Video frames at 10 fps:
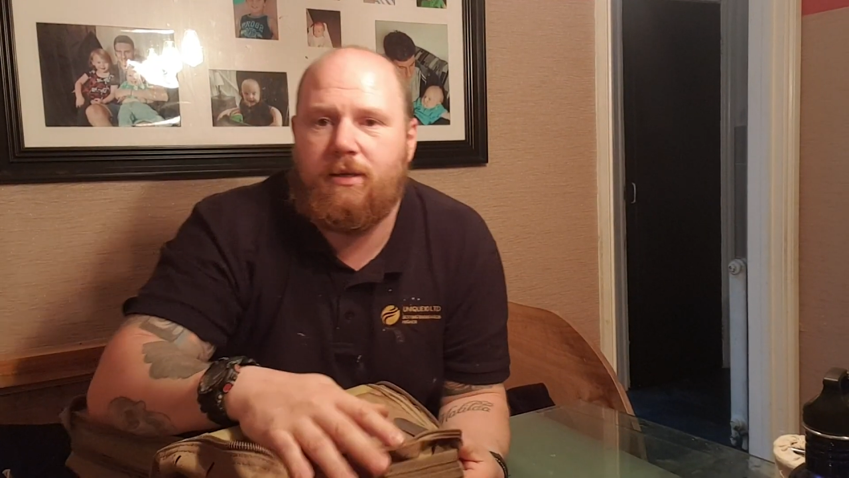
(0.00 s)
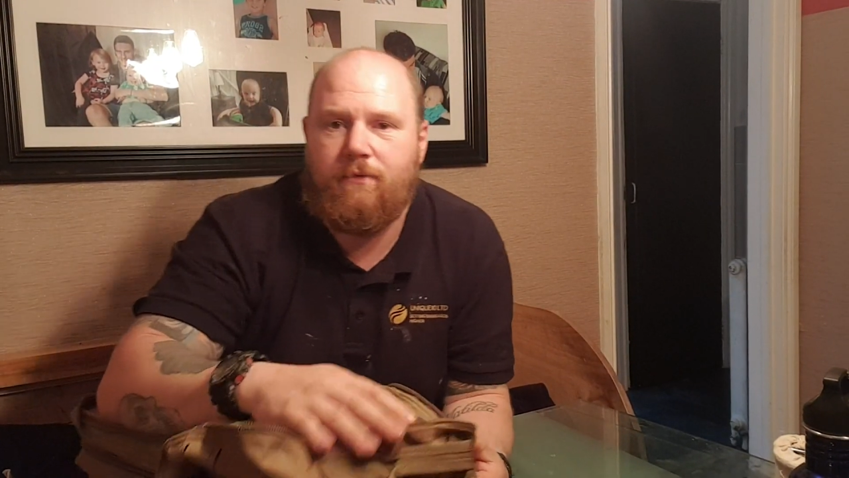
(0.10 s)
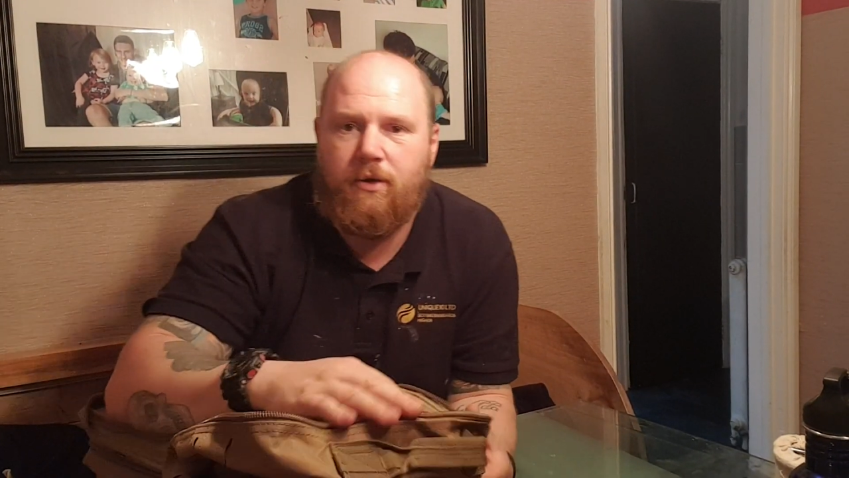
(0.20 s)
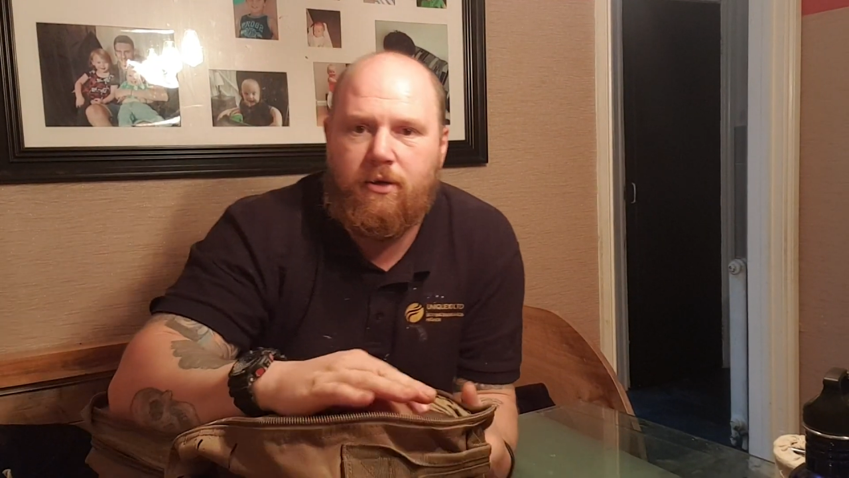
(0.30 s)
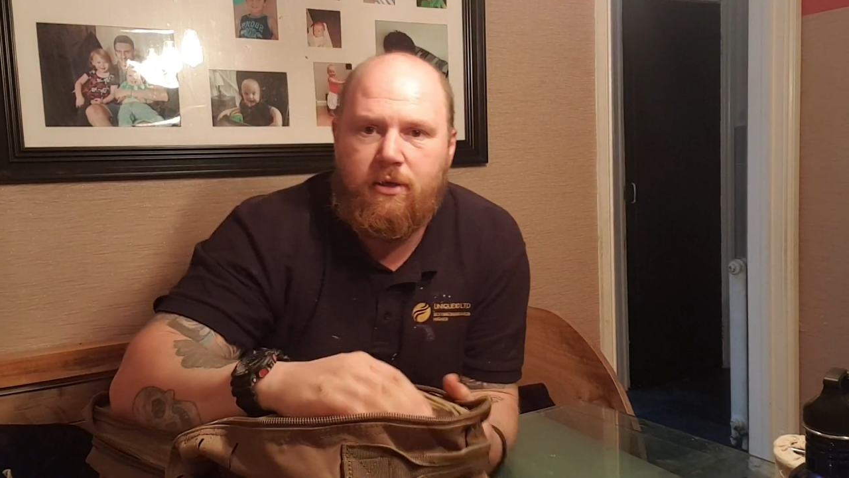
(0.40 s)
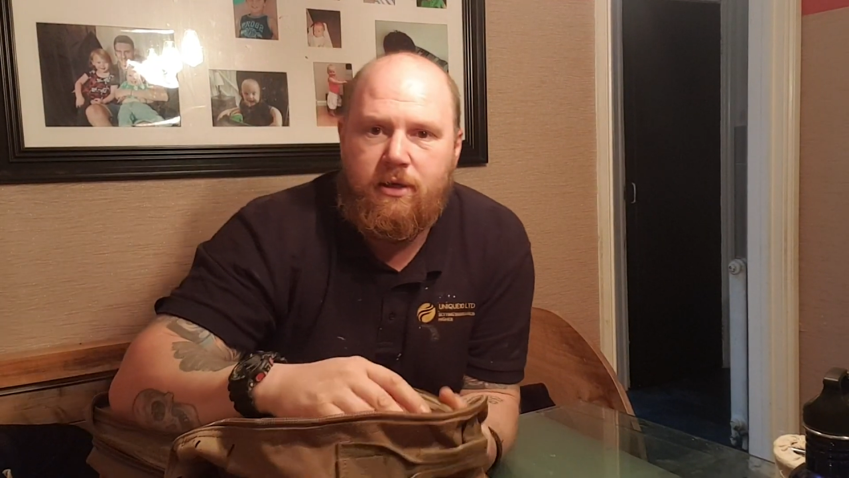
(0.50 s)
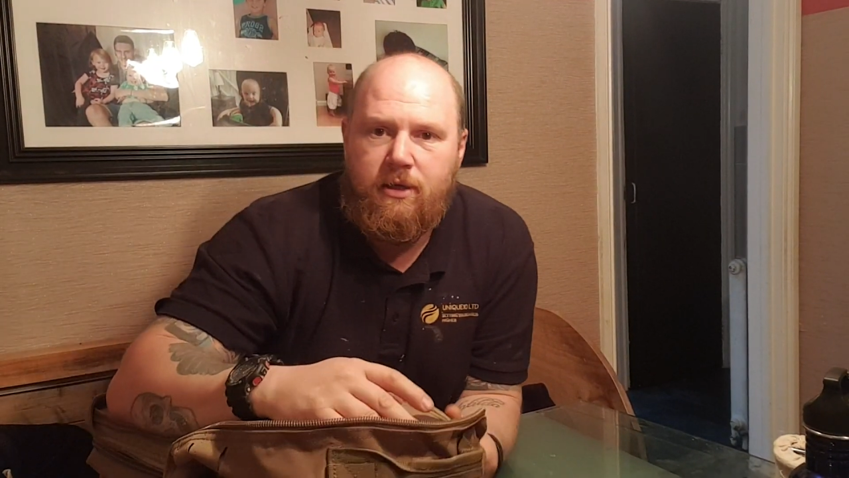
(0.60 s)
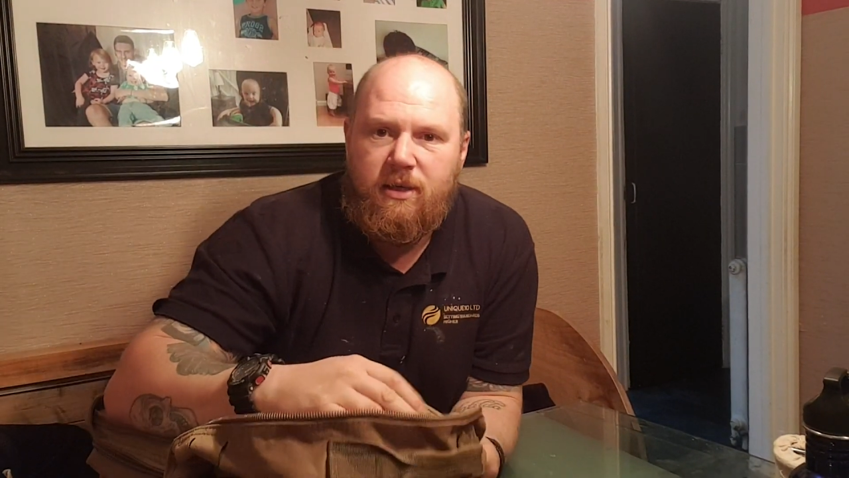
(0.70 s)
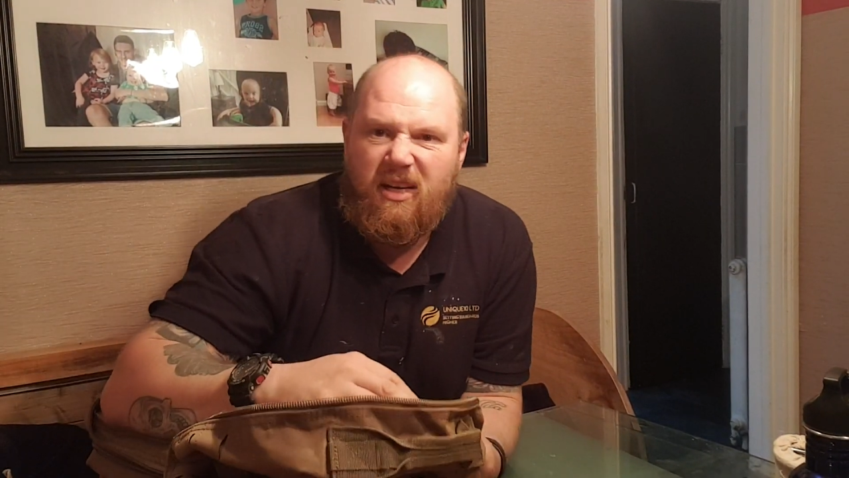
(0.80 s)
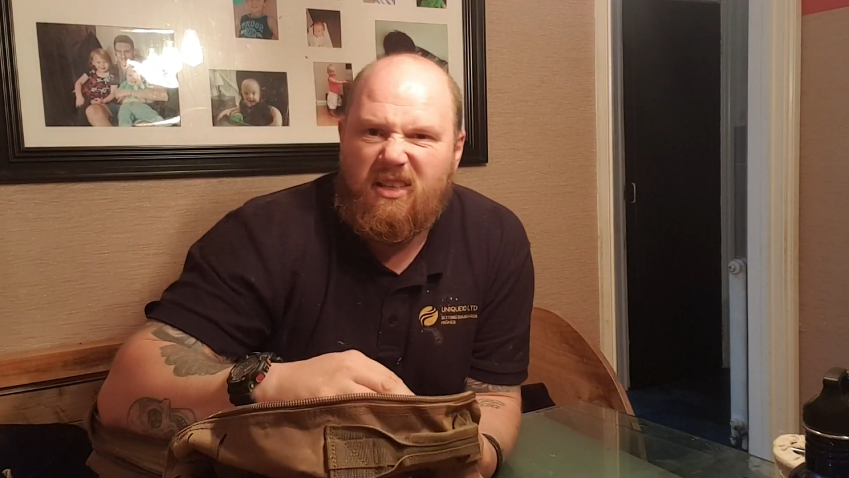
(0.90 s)
you've got.
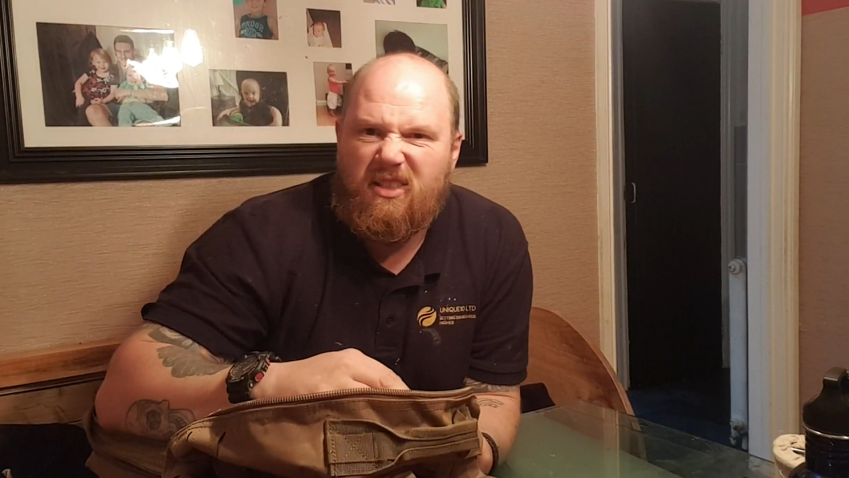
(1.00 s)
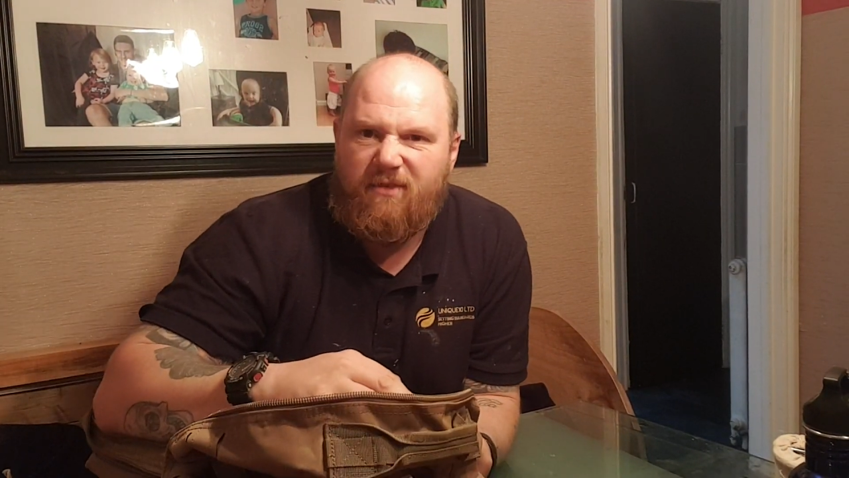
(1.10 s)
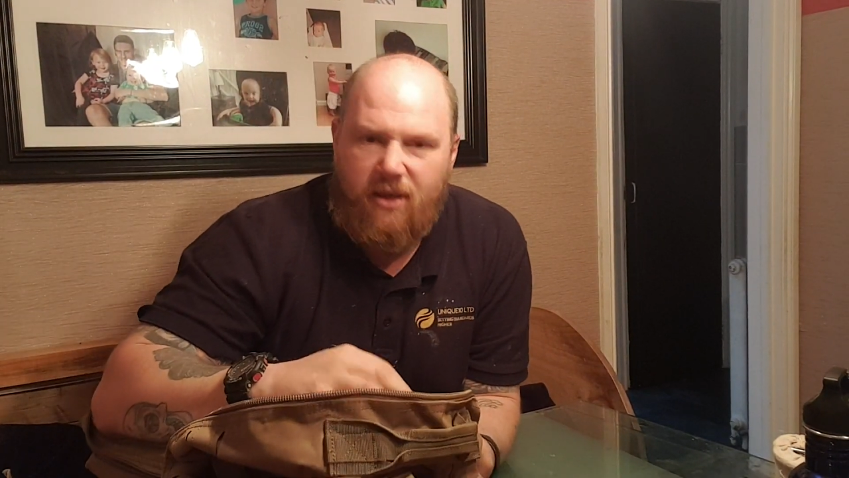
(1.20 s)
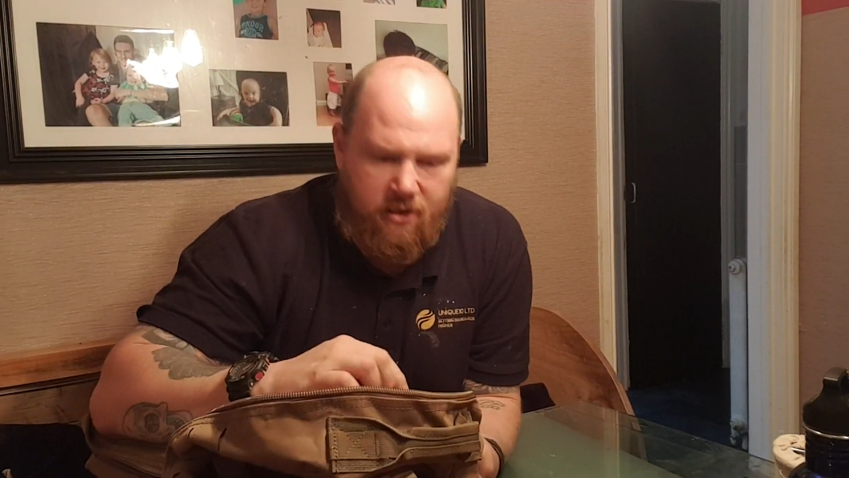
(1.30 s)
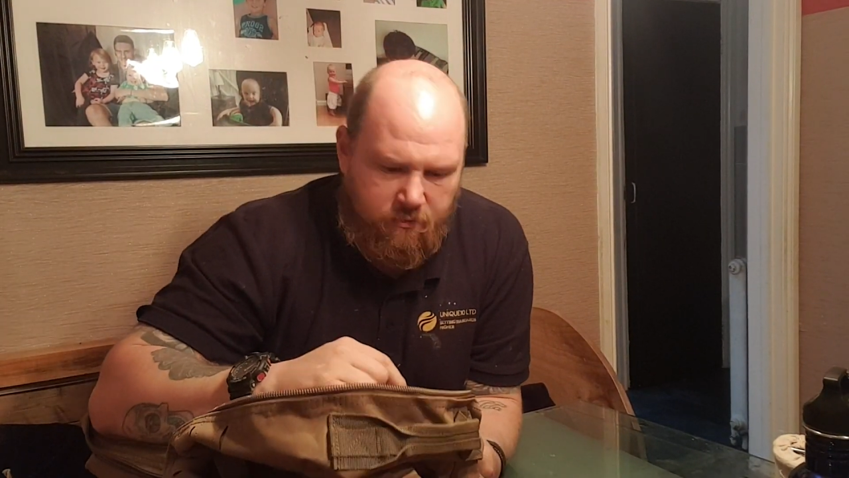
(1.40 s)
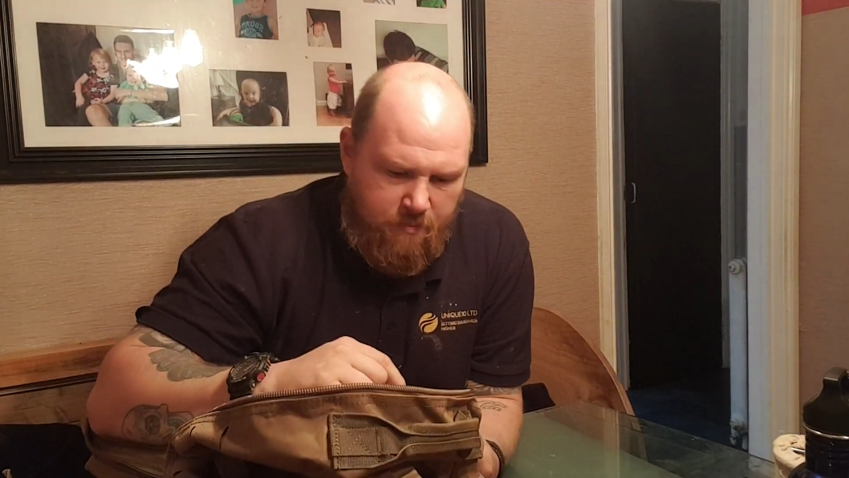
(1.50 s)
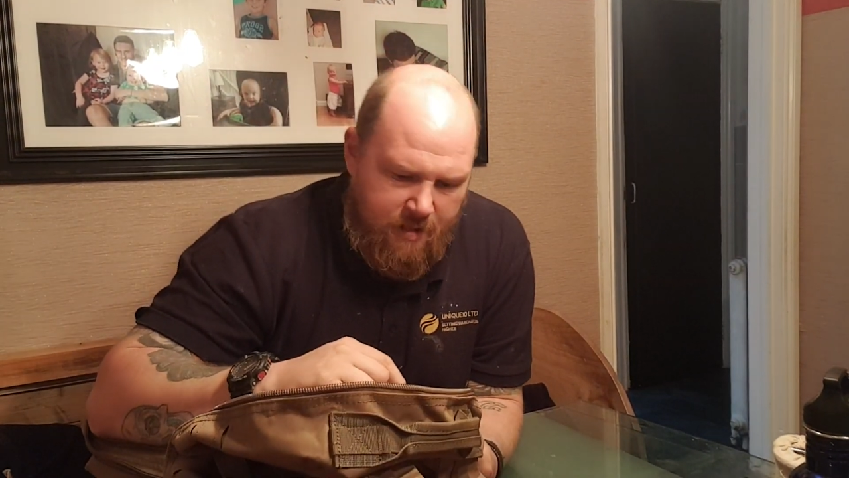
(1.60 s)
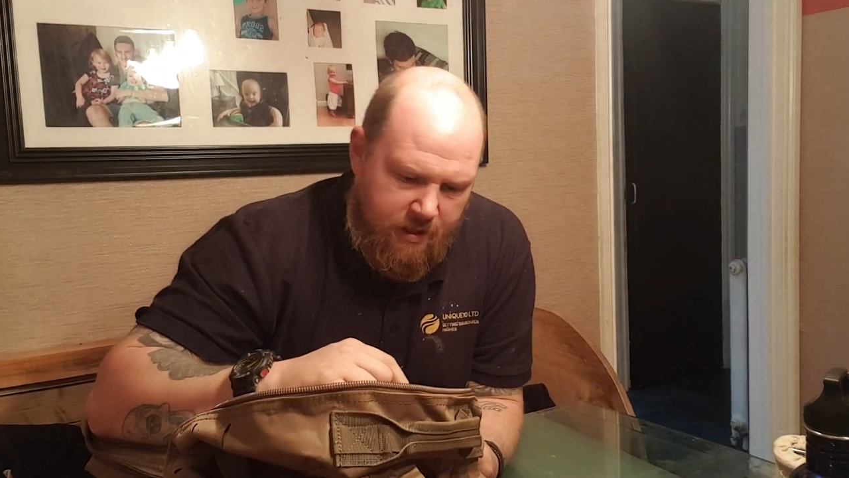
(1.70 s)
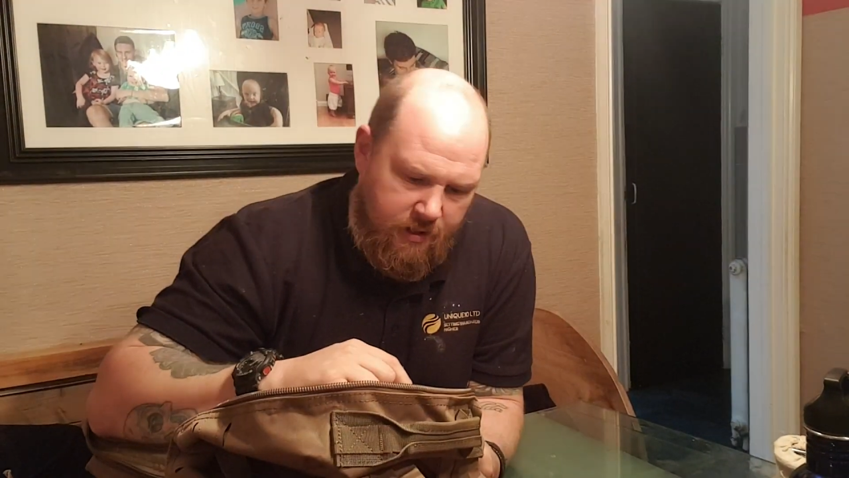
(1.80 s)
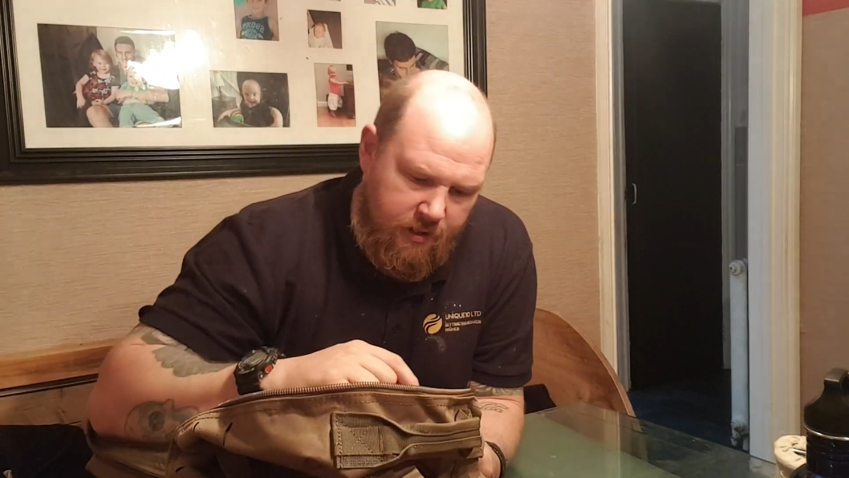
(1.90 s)
Let's have that little
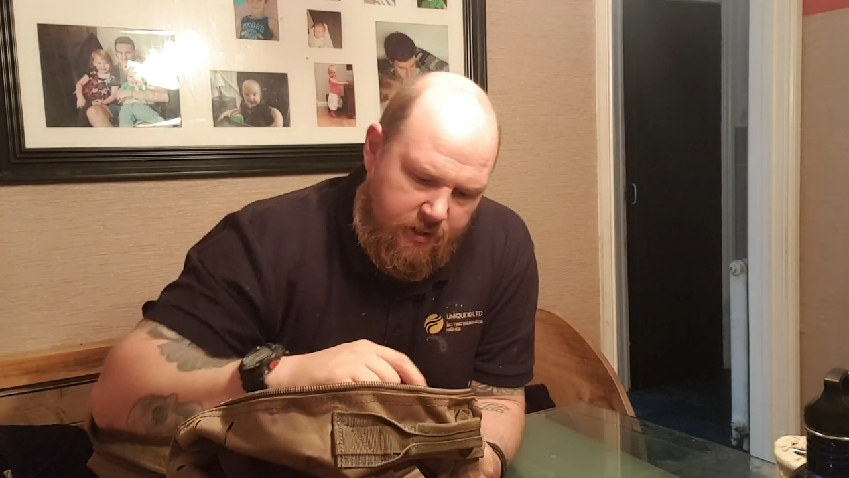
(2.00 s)
reminder.